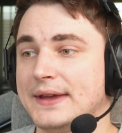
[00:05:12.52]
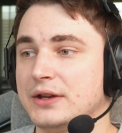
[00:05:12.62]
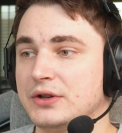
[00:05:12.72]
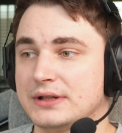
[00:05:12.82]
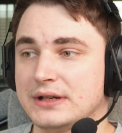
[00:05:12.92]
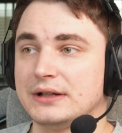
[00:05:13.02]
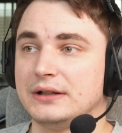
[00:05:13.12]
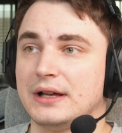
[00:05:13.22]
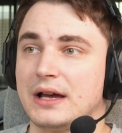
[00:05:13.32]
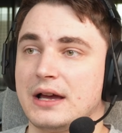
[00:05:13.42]
think you
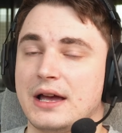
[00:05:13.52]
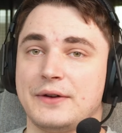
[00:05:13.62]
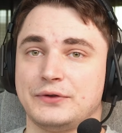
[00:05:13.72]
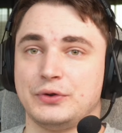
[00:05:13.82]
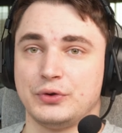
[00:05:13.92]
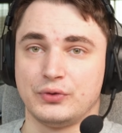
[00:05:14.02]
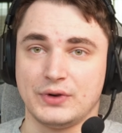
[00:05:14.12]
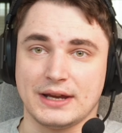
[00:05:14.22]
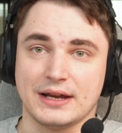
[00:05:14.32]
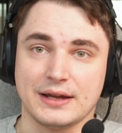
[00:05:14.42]
still have to do
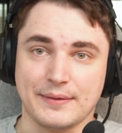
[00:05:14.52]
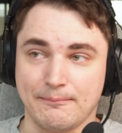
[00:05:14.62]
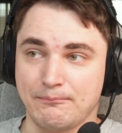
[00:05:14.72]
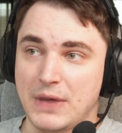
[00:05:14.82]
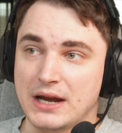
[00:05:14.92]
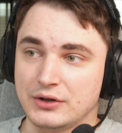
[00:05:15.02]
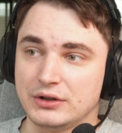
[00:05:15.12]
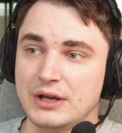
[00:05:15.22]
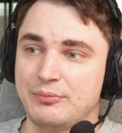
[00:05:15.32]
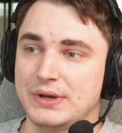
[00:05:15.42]
rigging
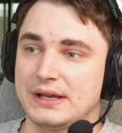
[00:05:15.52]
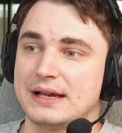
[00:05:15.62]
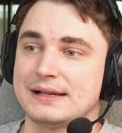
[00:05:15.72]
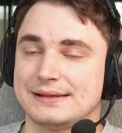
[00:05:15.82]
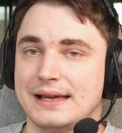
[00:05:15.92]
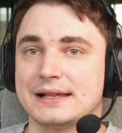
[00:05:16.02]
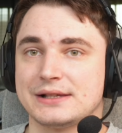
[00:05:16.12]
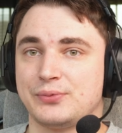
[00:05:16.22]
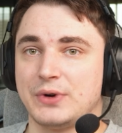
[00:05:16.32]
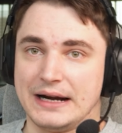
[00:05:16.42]
manually because
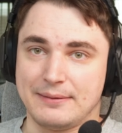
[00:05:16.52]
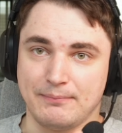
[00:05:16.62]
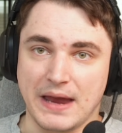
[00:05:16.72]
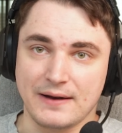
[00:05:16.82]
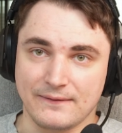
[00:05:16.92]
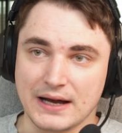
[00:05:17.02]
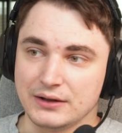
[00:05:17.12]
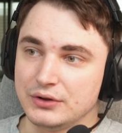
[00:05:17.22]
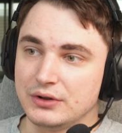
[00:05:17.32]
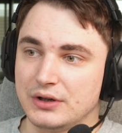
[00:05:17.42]
that's where the main
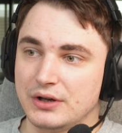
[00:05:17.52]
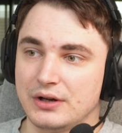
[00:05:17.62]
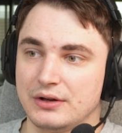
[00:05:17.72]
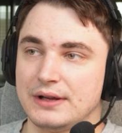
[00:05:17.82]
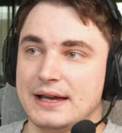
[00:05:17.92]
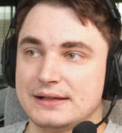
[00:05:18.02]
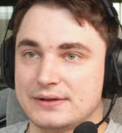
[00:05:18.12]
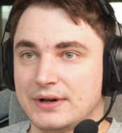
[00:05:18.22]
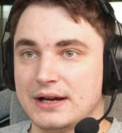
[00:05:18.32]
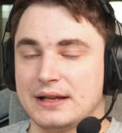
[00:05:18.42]
value lays,
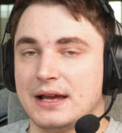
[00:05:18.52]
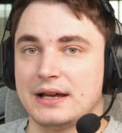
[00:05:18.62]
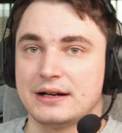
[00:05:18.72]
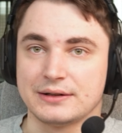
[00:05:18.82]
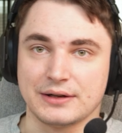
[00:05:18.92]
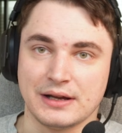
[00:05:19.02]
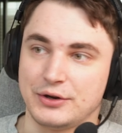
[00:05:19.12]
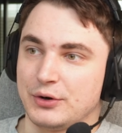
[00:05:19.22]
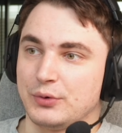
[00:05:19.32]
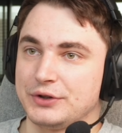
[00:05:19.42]
right? And you
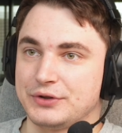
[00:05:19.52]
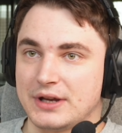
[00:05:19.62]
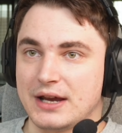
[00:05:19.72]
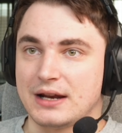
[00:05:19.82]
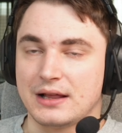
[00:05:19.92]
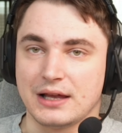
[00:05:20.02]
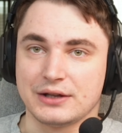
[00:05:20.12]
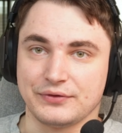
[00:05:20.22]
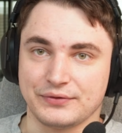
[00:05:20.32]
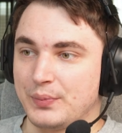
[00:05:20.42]
don't want to get a lot
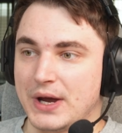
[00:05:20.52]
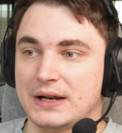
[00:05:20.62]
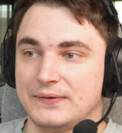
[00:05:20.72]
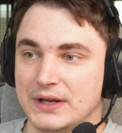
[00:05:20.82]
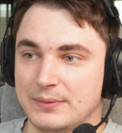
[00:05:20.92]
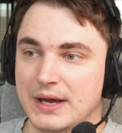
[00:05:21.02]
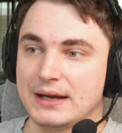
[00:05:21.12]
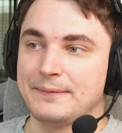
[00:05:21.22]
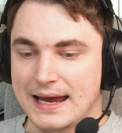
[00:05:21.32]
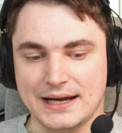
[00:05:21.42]
of bad feedback.
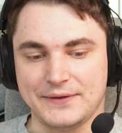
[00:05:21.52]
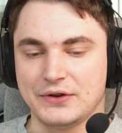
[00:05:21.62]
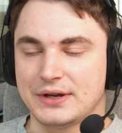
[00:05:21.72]
And if